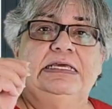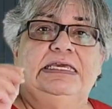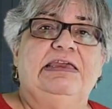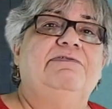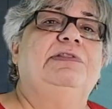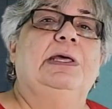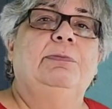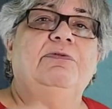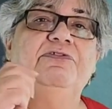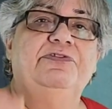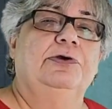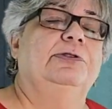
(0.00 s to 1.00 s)
give them
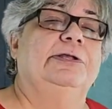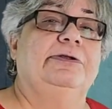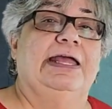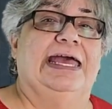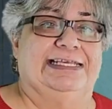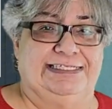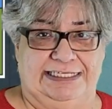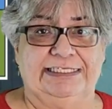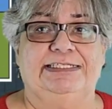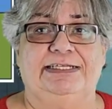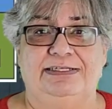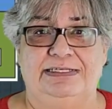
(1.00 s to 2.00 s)
further
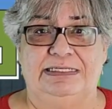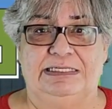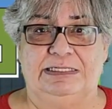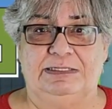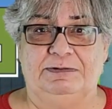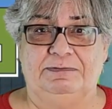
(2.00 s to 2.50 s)
assistance.